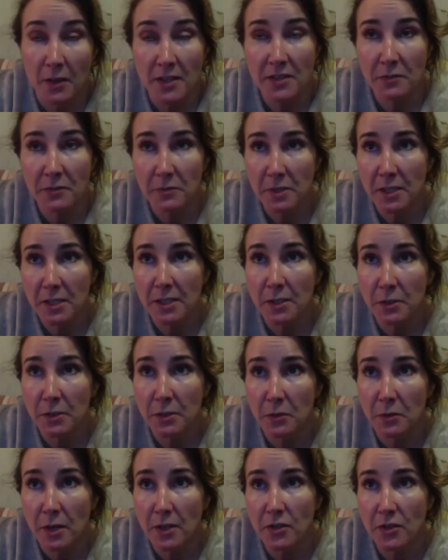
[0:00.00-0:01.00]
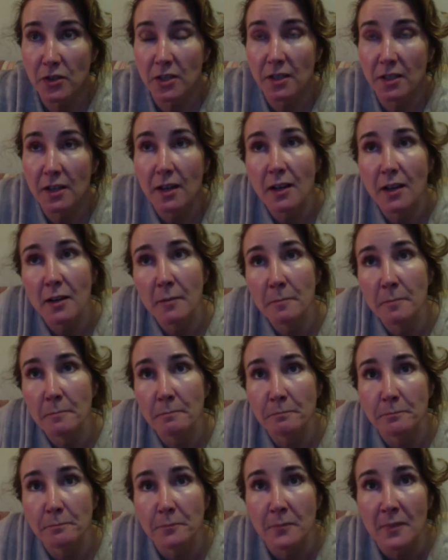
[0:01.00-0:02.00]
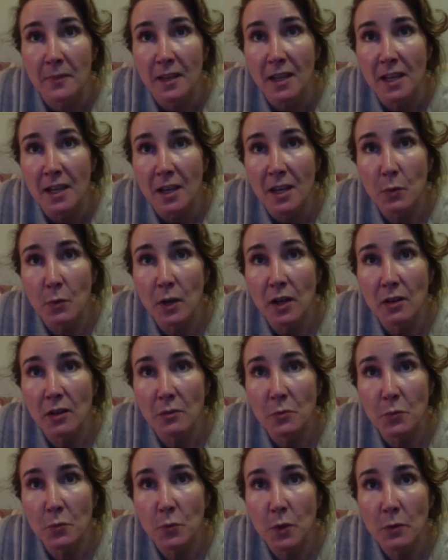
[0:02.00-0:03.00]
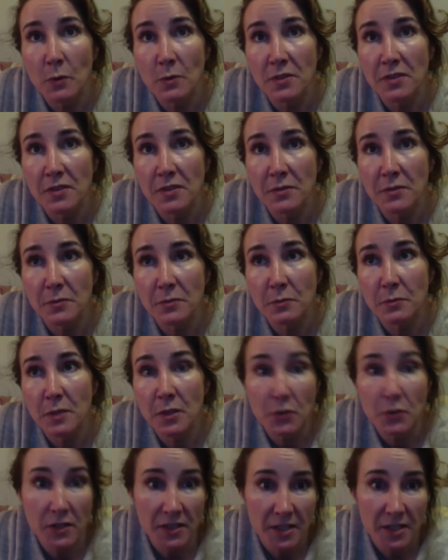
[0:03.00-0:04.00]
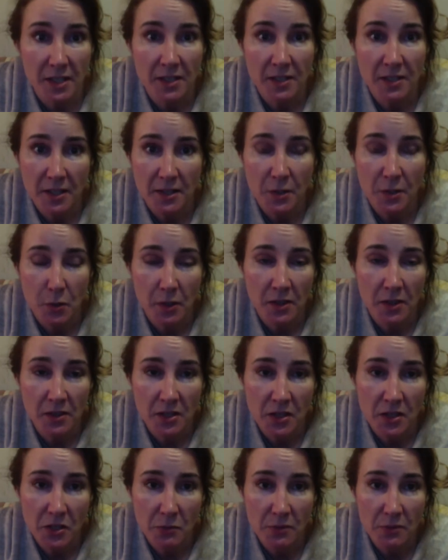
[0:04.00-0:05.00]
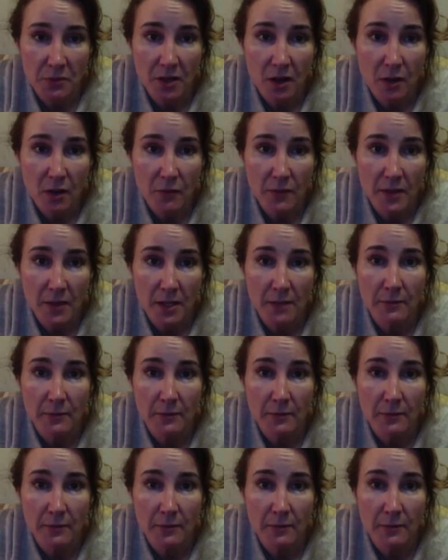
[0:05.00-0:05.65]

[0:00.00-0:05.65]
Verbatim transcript: really good question. Um, well, what was interesting is that the organization was called for the love of